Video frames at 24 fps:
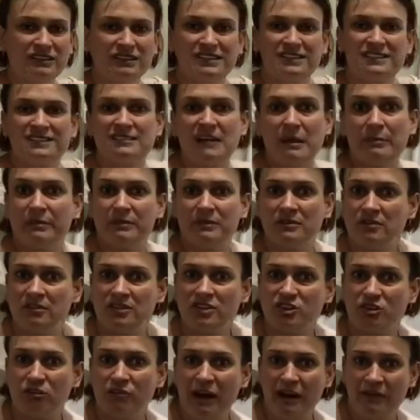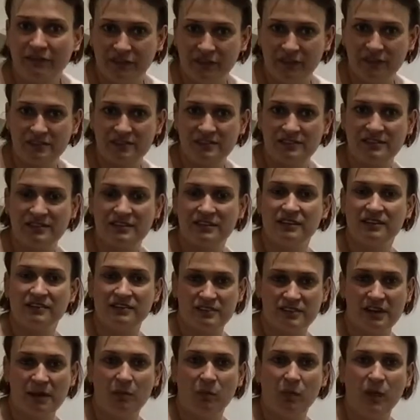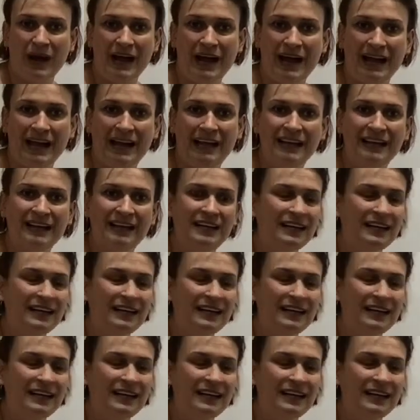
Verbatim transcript: to sabotage your efforts somewhere?